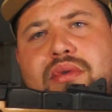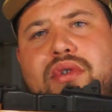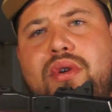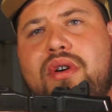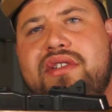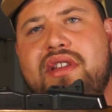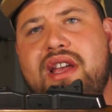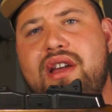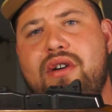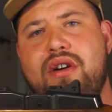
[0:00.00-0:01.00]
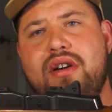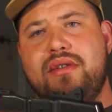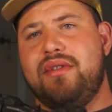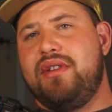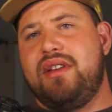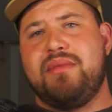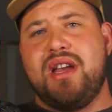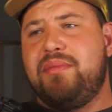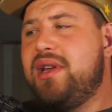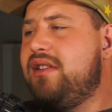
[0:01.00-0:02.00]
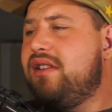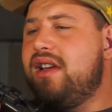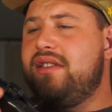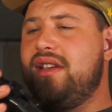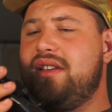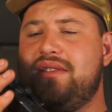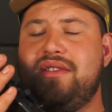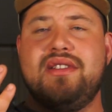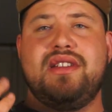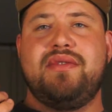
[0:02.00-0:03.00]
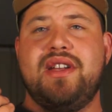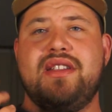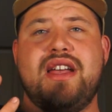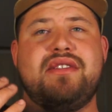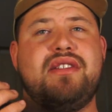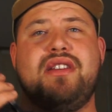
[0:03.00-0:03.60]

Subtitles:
cost AR, in my opinion. I think it's fantastic.